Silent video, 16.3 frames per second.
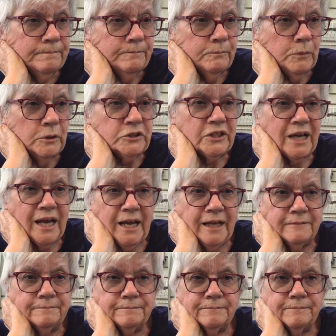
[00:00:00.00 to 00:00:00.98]
Once
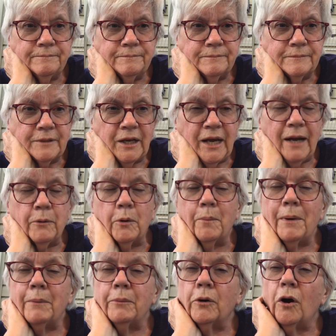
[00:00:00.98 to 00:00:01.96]
again, you got to
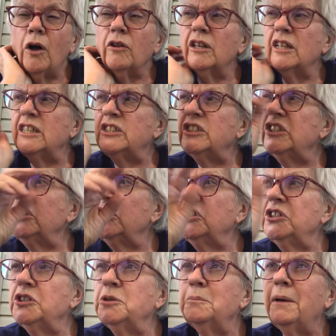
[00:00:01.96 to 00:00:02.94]
remember all the
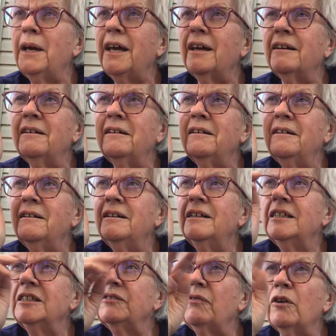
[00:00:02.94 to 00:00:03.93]
decisions you make
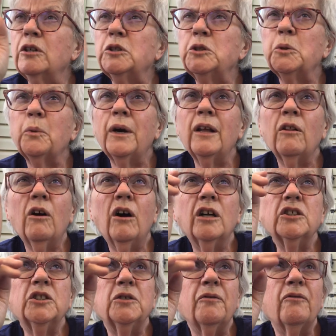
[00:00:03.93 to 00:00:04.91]
as far as your weight
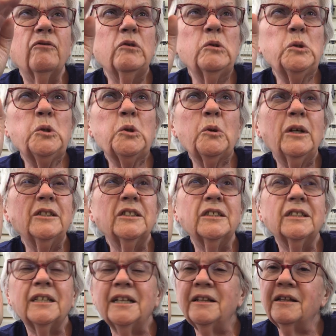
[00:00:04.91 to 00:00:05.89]
loss, your food
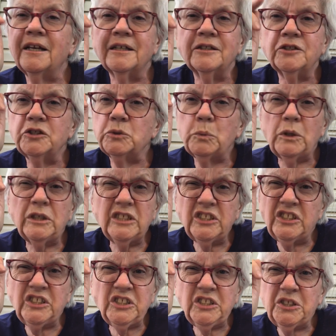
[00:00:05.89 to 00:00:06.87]
choices, anything. You're just one
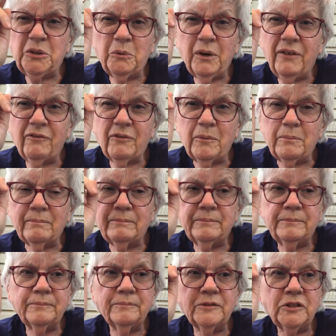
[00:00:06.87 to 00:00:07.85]
decision away from
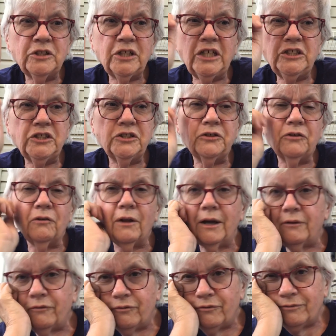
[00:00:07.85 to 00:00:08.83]
changing your
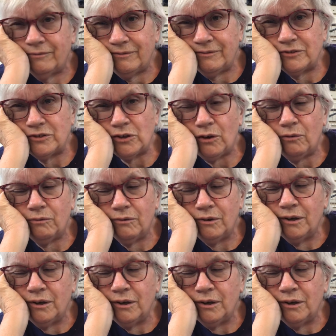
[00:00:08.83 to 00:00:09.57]
life. So